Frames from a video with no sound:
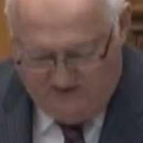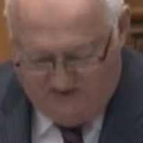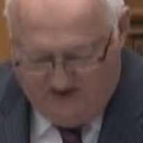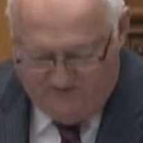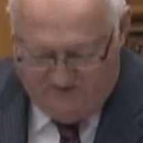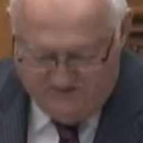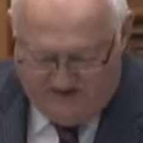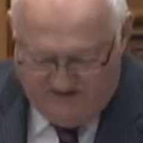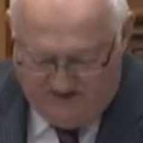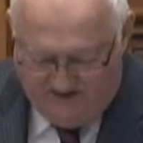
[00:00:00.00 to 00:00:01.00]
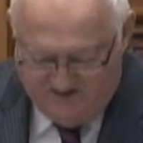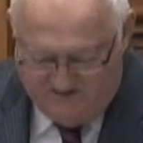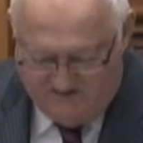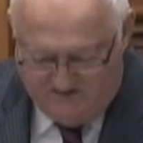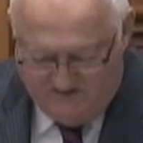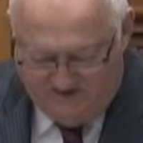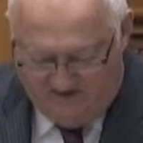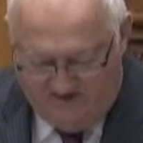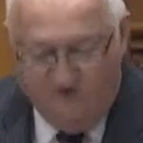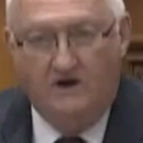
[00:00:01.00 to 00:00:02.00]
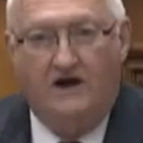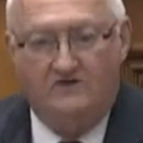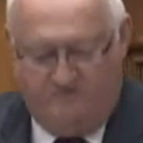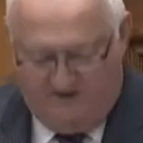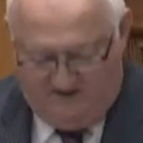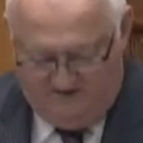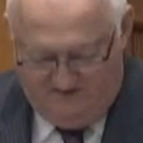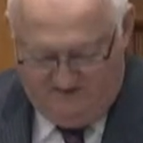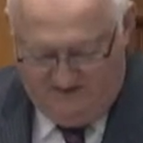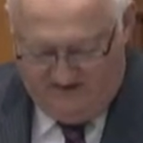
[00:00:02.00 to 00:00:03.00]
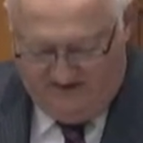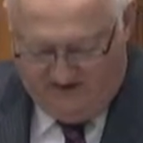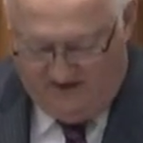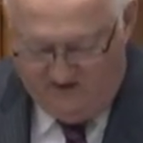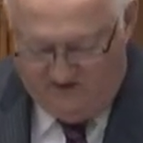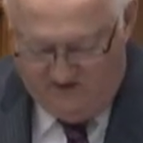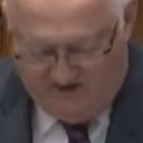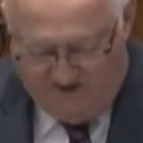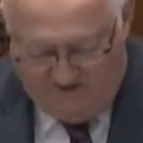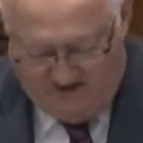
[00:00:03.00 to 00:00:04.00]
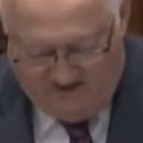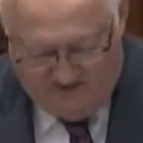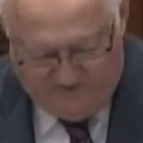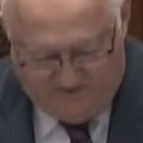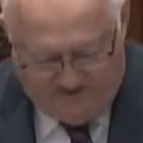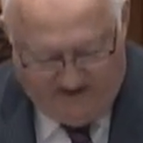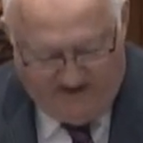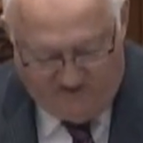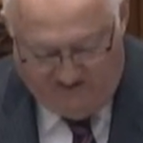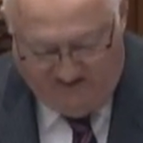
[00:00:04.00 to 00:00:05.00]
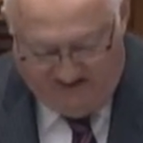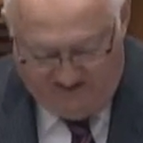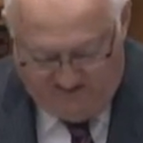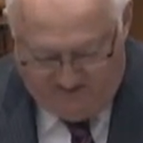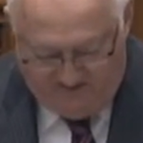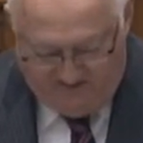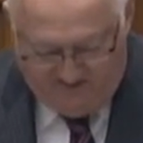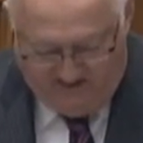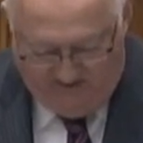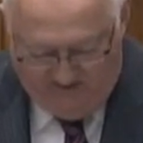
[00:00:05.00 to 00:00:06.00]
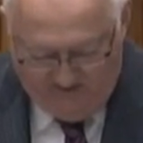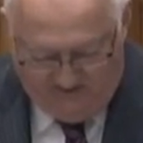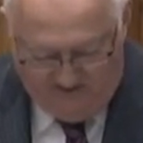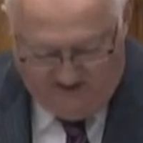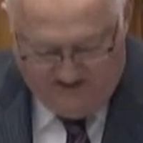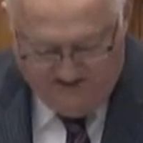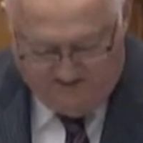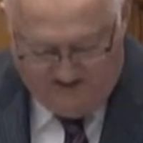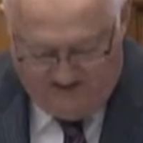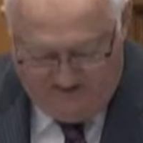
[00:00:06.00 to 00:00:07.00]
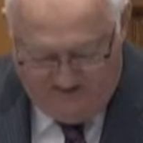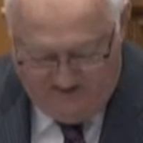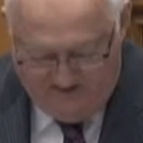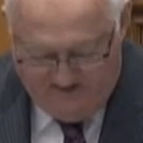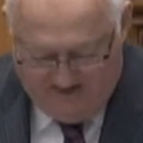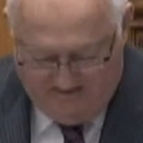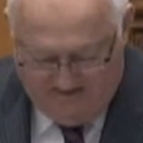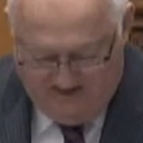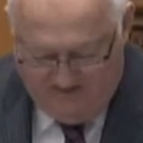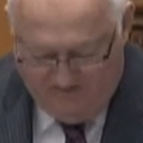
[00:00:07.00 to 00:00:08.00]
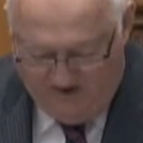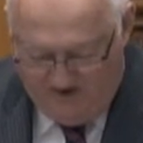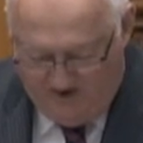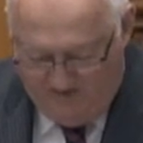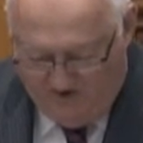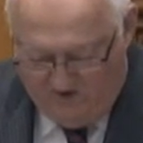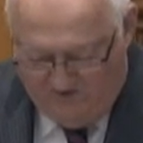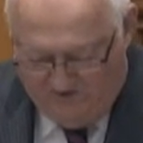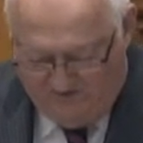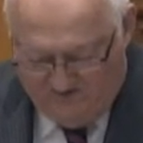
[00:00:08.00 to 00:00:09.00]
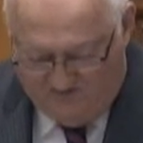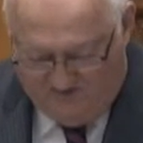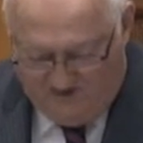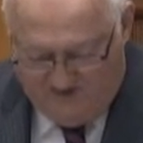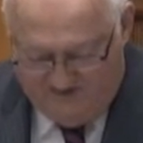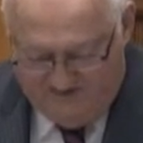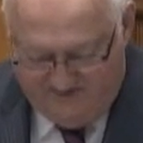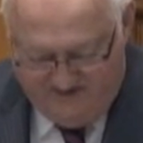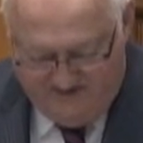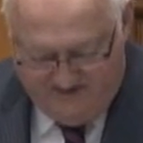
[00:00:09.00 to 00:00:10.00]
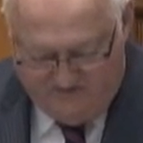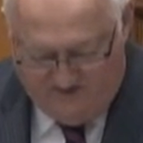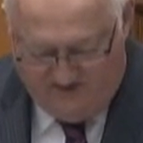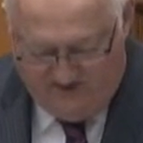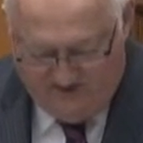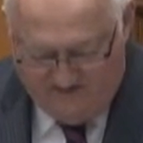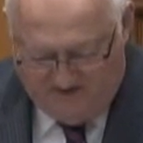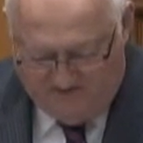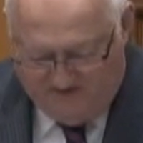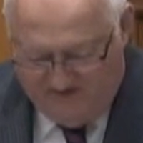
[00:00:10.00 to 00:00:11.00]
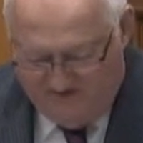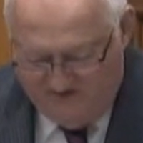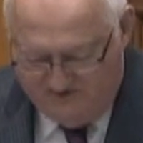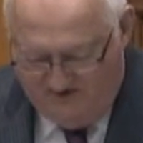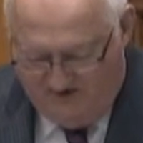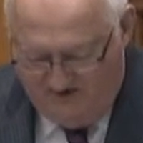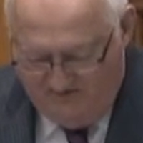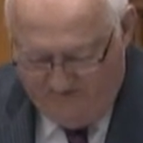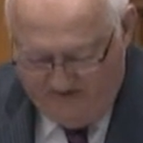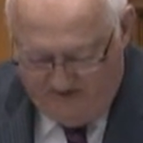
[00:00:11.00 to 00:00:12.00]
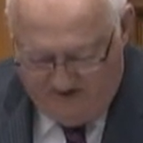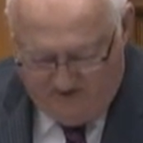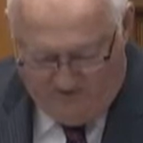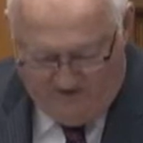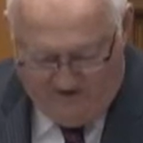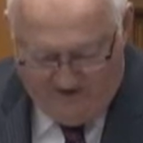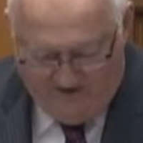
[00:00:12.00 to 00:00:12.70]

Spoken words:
Brockville General Hospital, Hotel Dieu Hospital, Kingston General Hospital, Lennox and Addington County General Hospital, Napanee, Perth, Smiths Falls District Hospital, Providence Care, Quinte